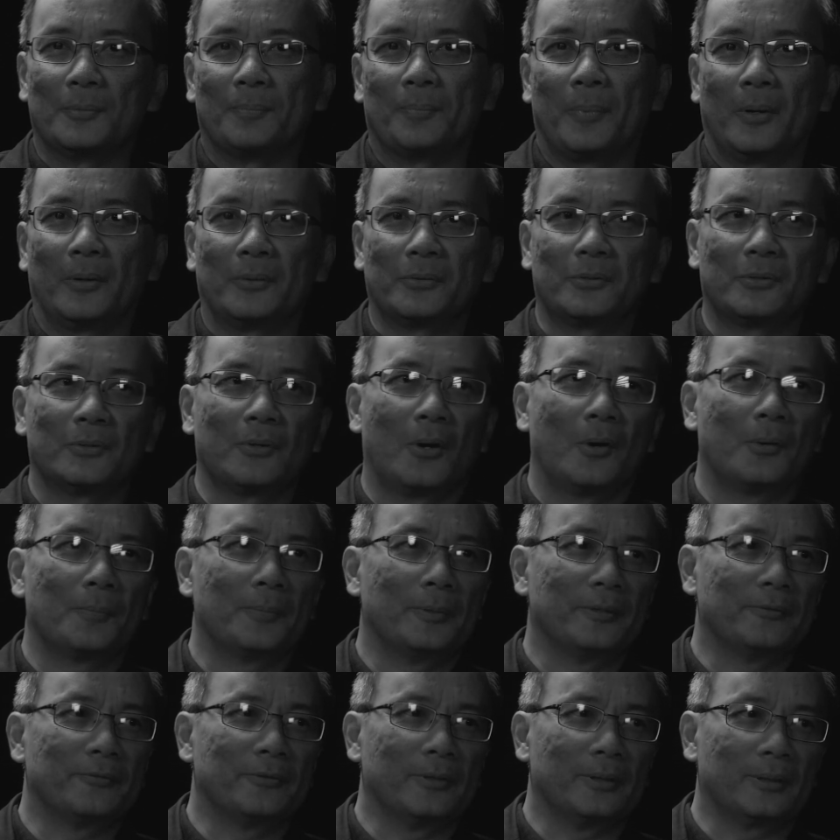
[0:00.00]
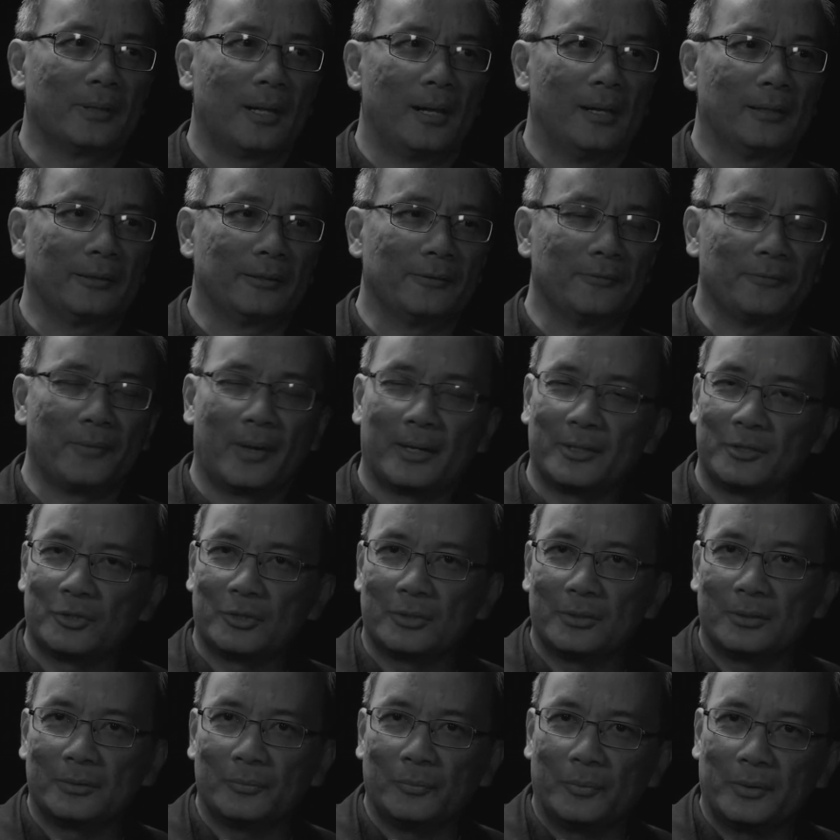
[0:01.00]
opposed to open field
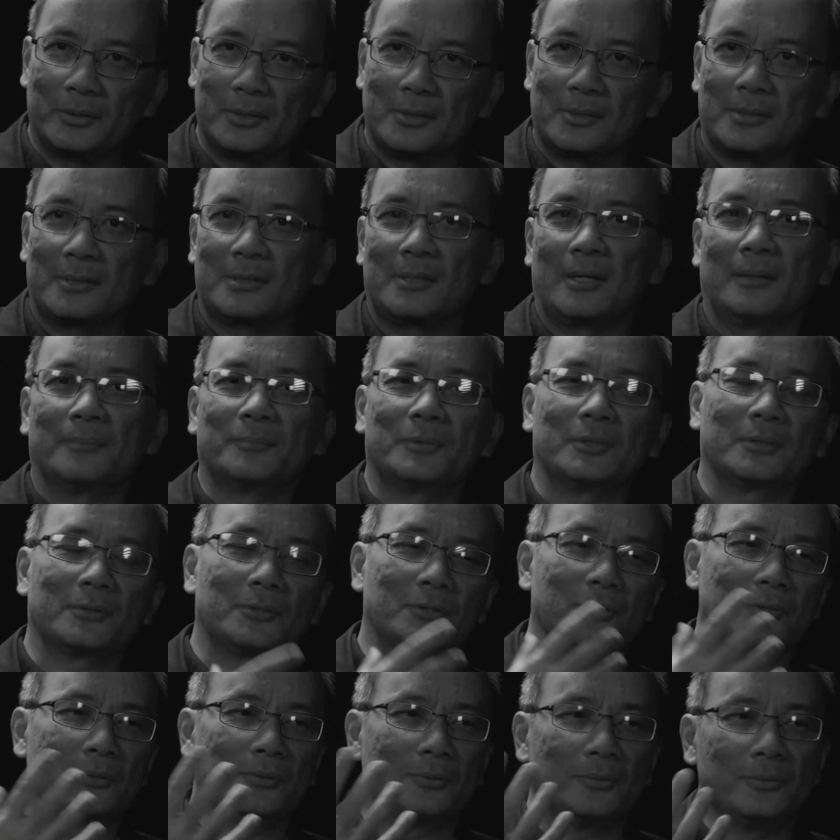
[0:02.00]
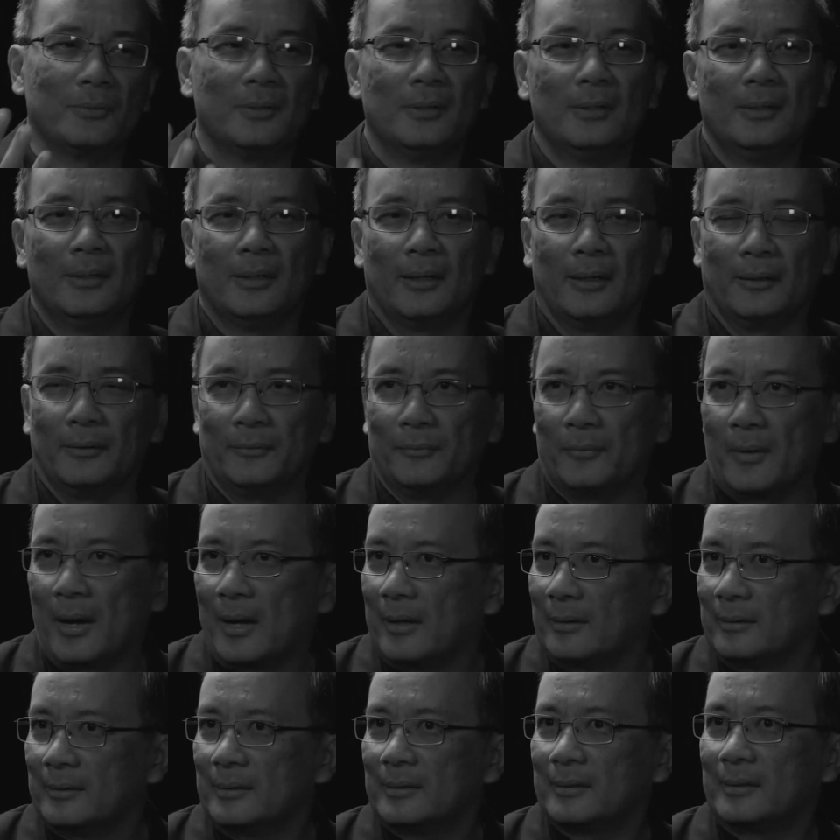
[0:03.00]
cultivation, which is subject to an
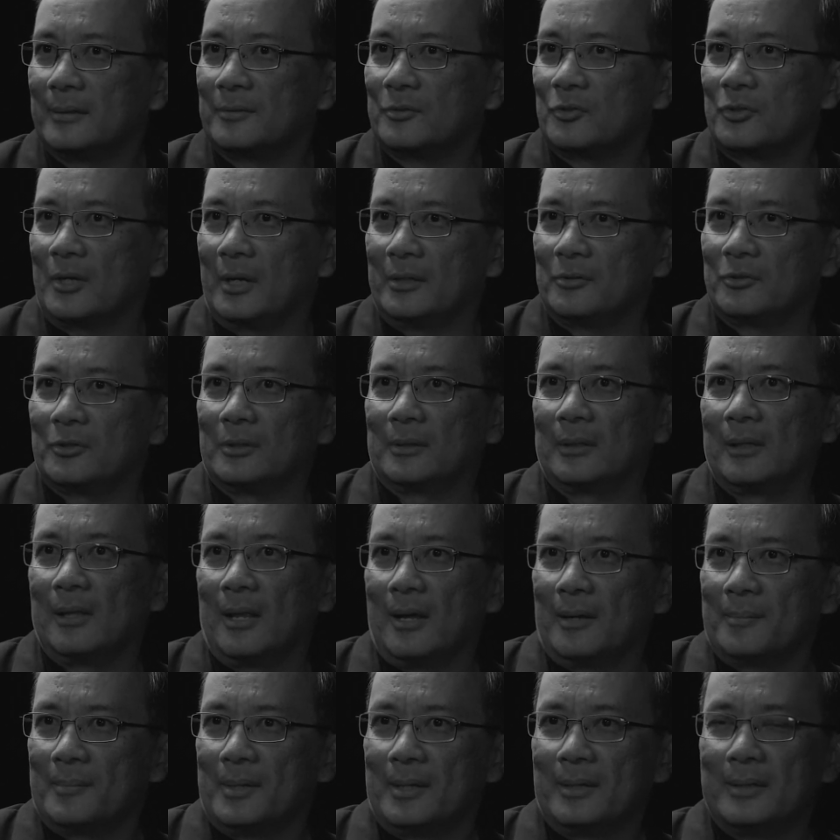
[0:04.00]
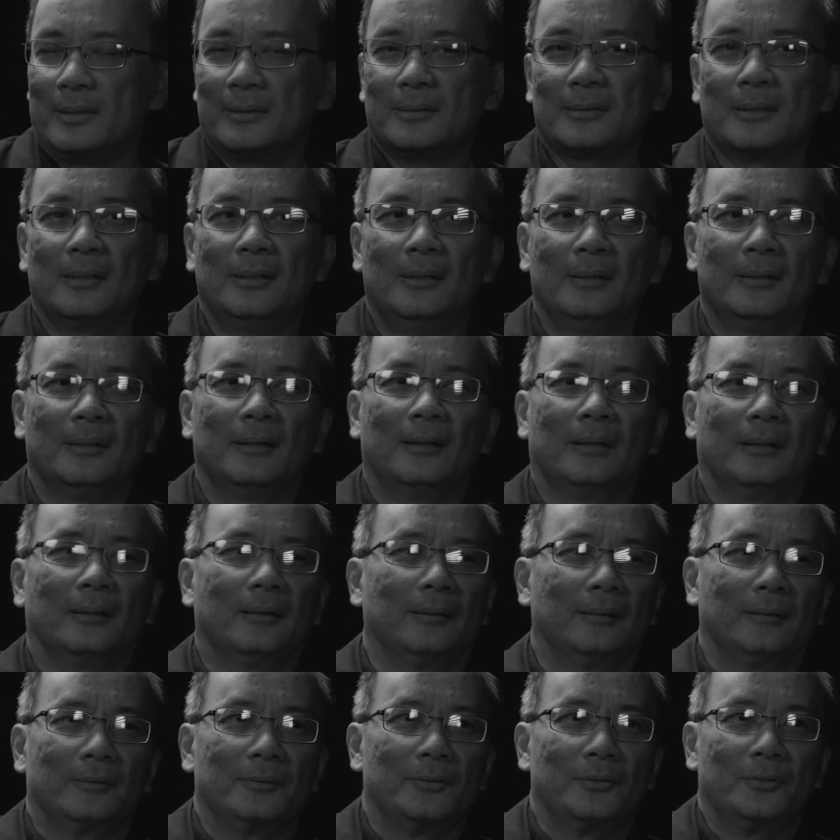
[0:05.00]
erratic and changing climate.
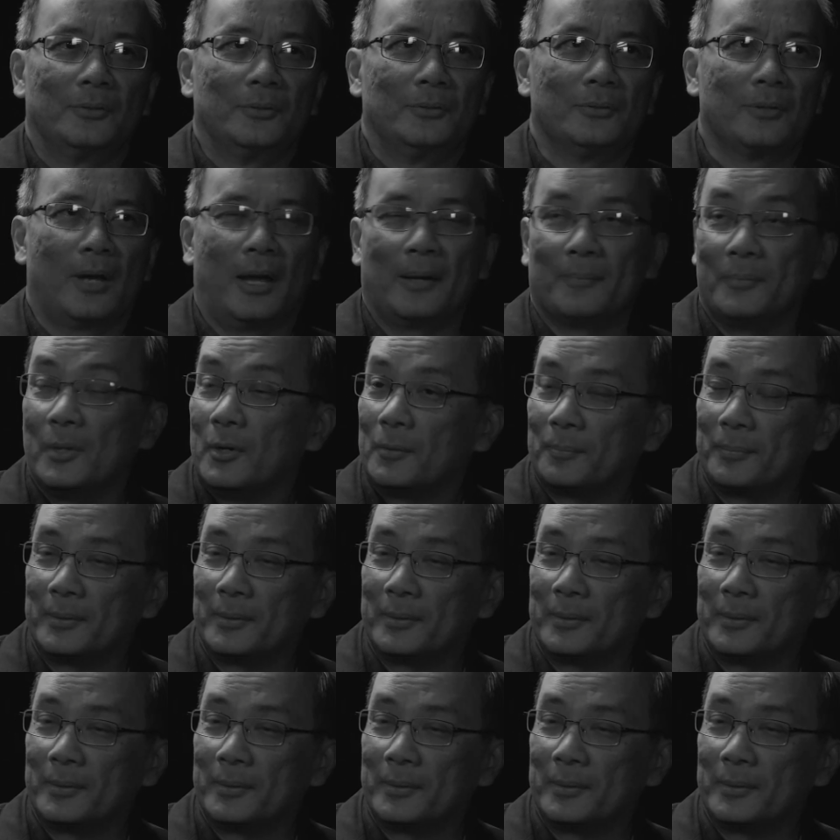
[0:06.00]
You have no